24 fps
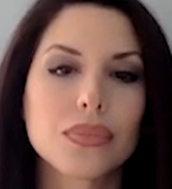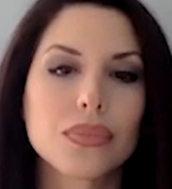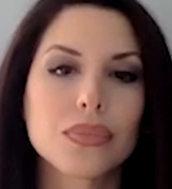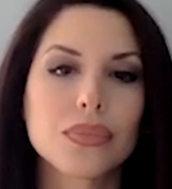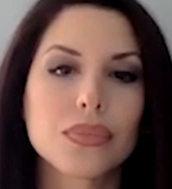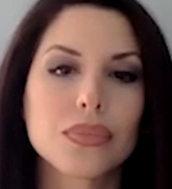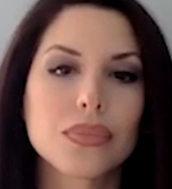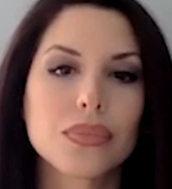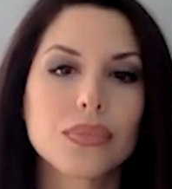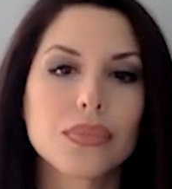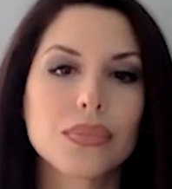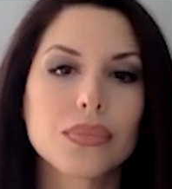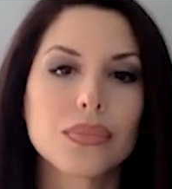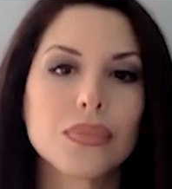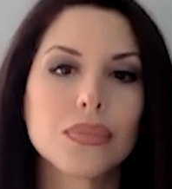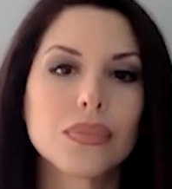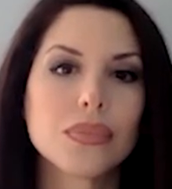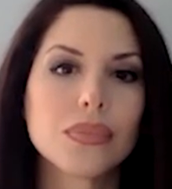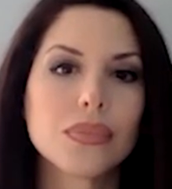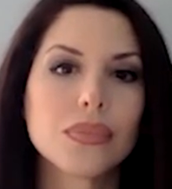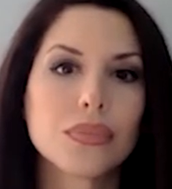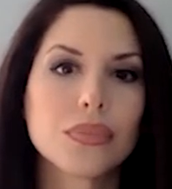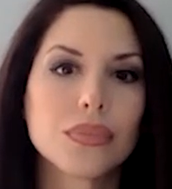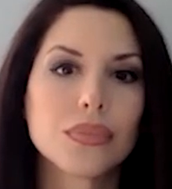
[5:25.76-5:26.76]

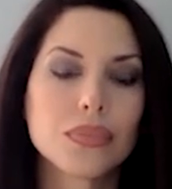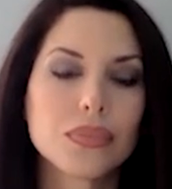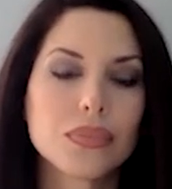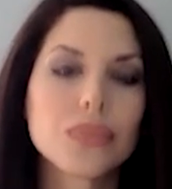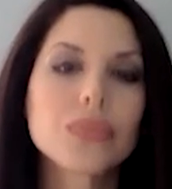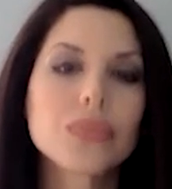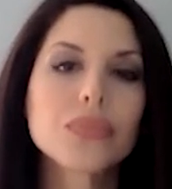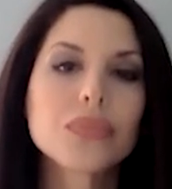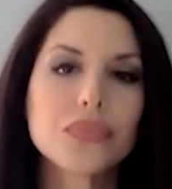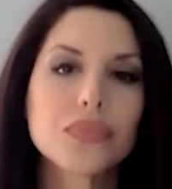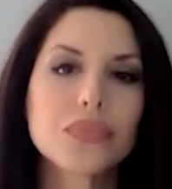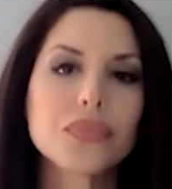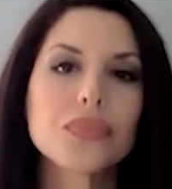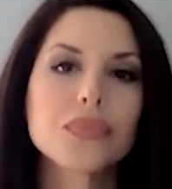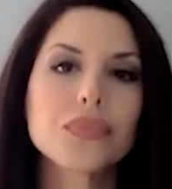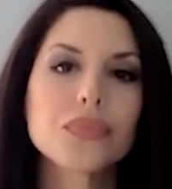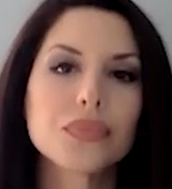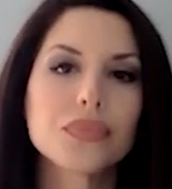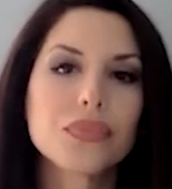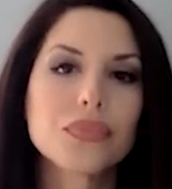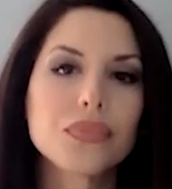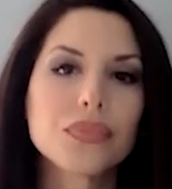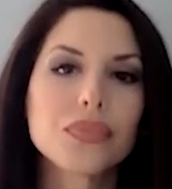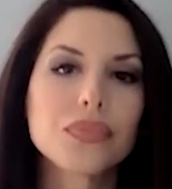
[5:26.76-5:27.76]

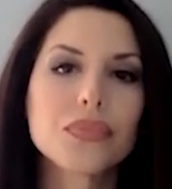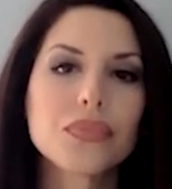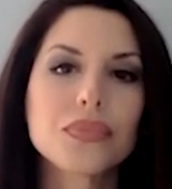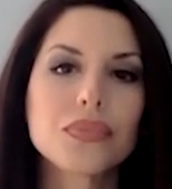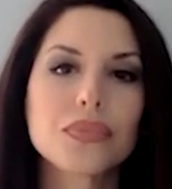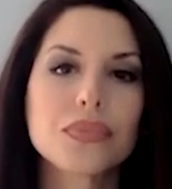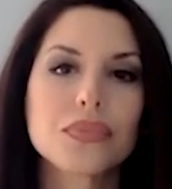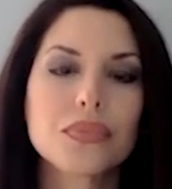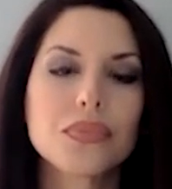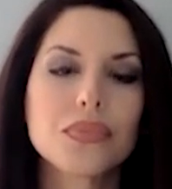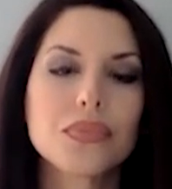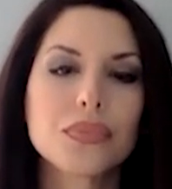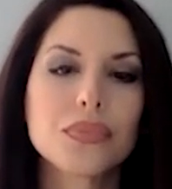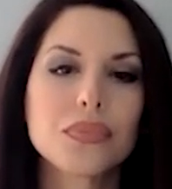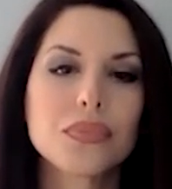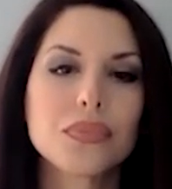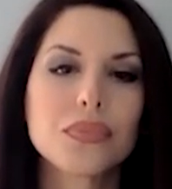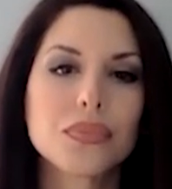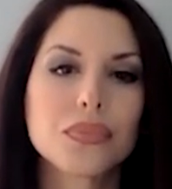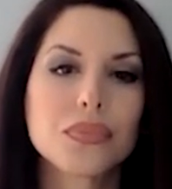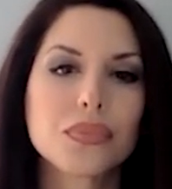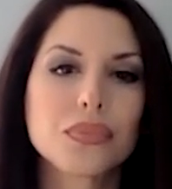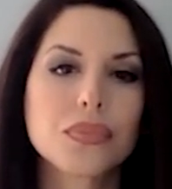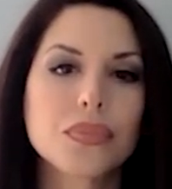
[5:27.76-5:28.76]

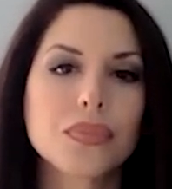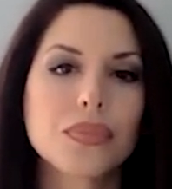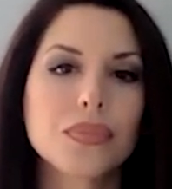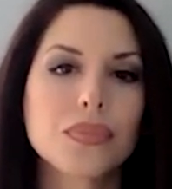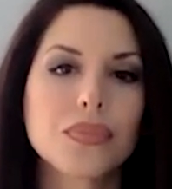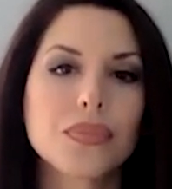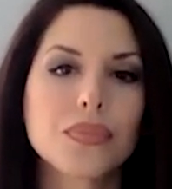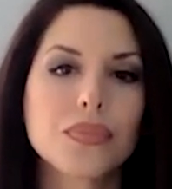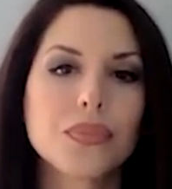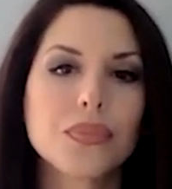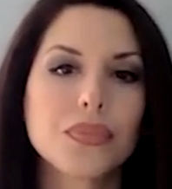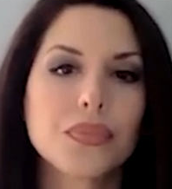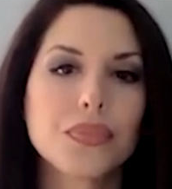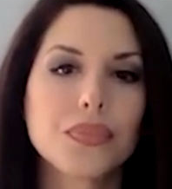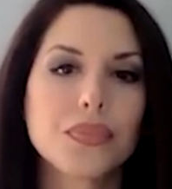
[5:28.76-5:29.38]
The person shown says nothing.